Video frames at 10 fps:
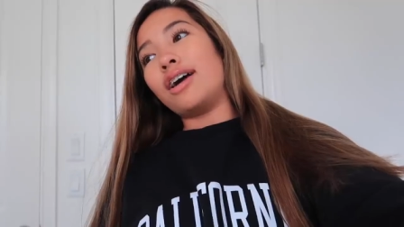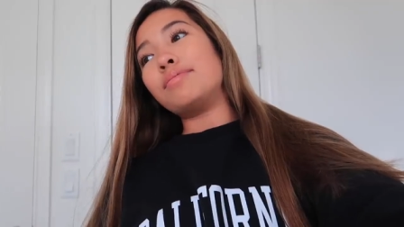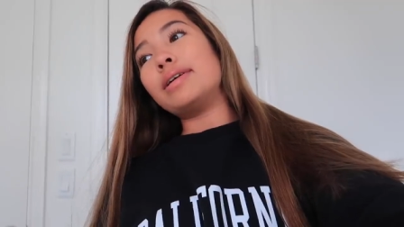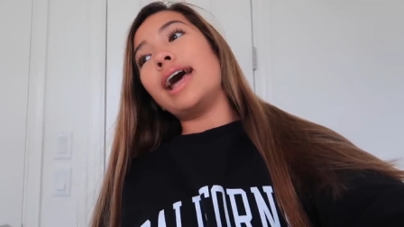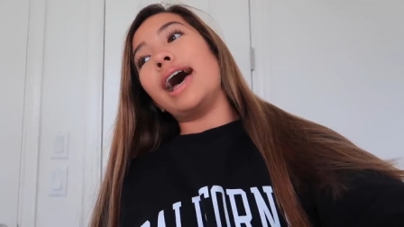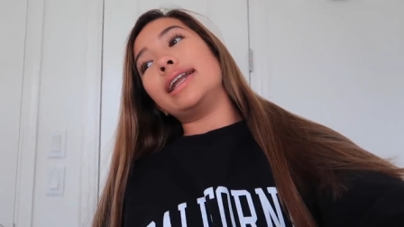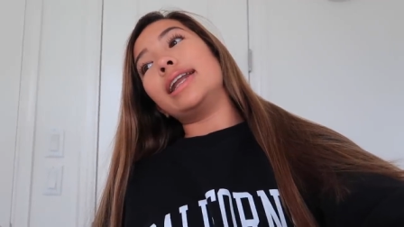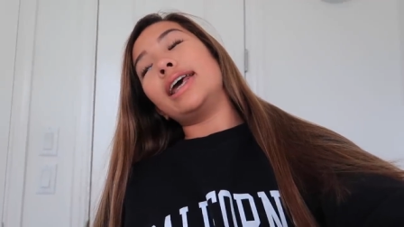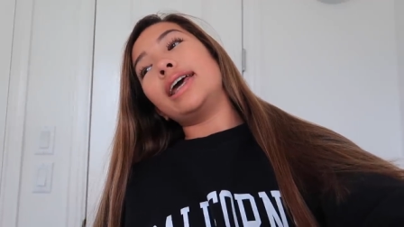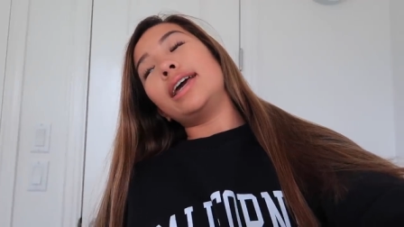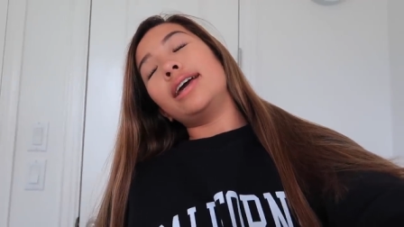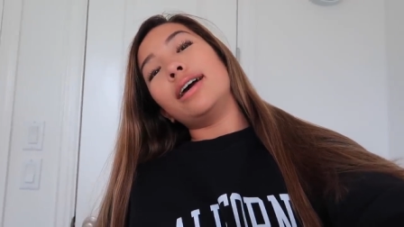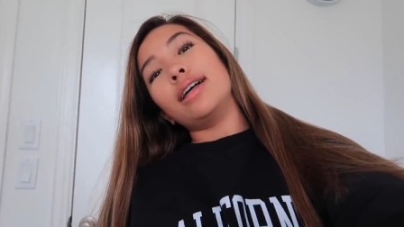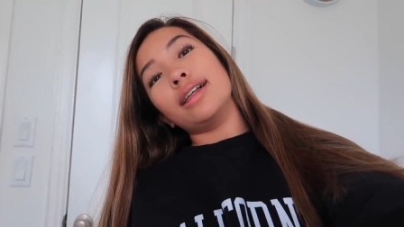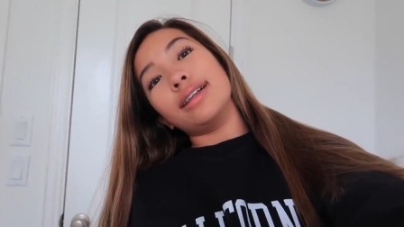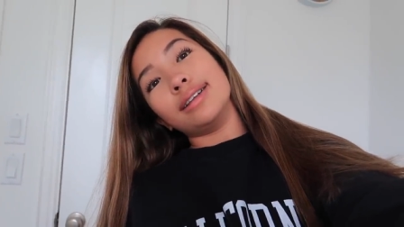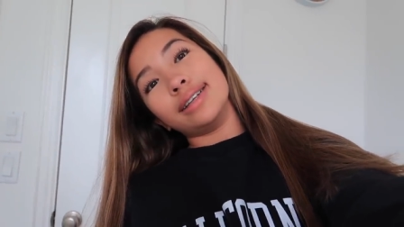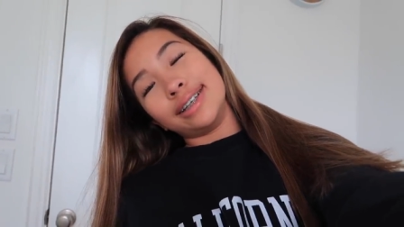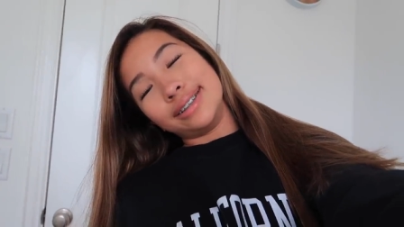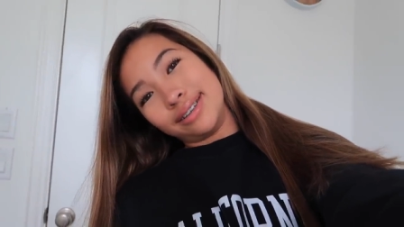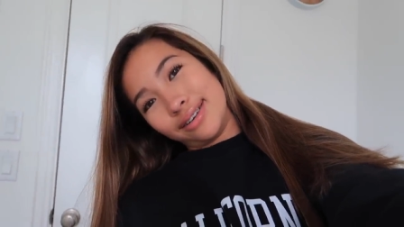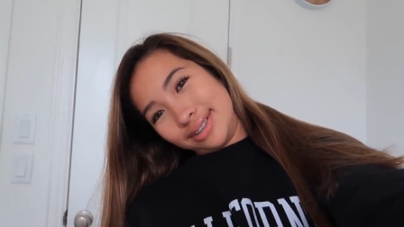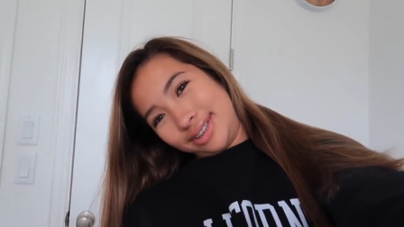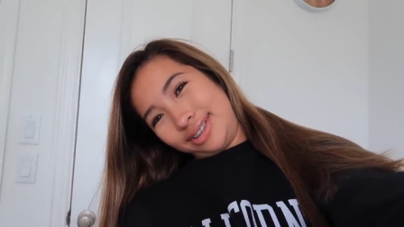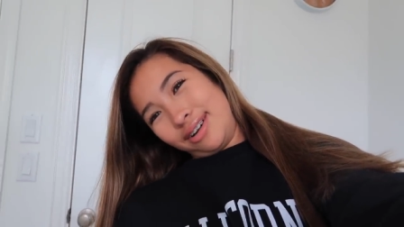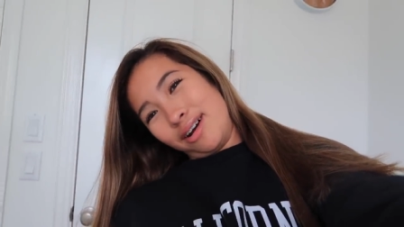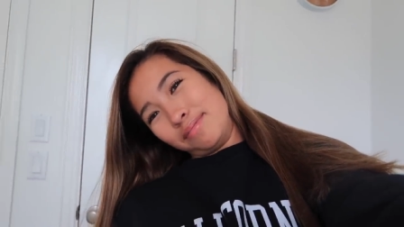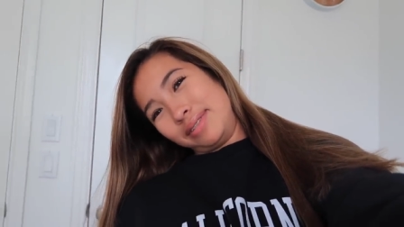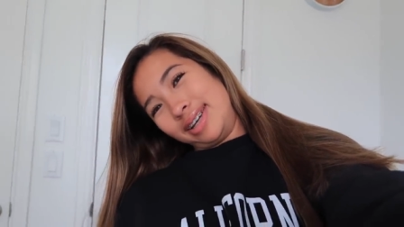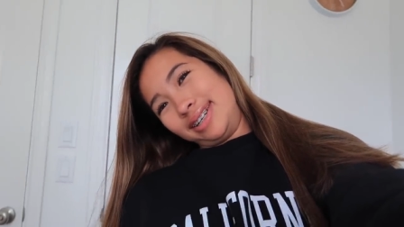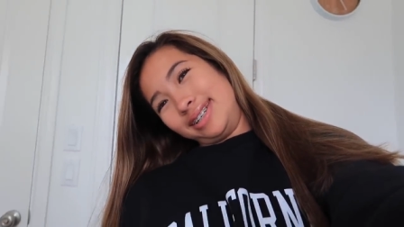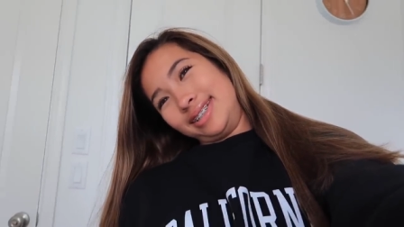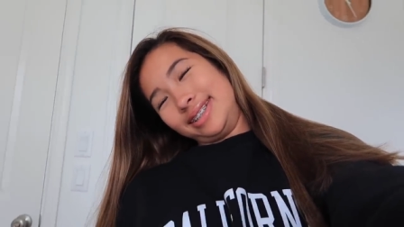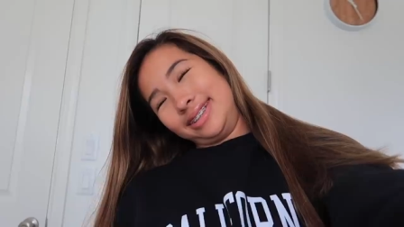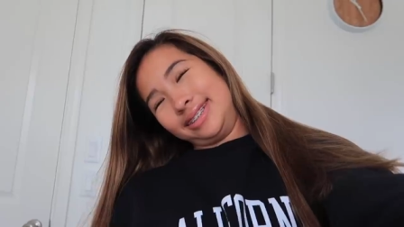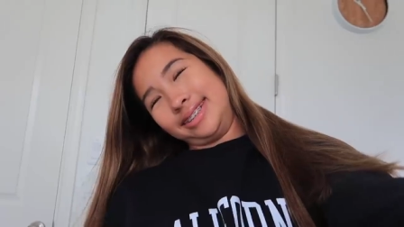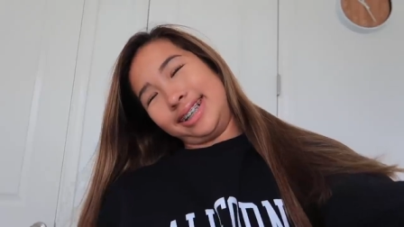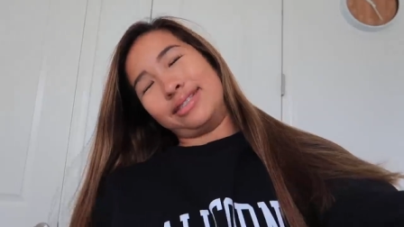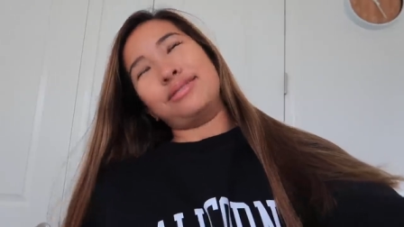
I've been editing like nonstop, and I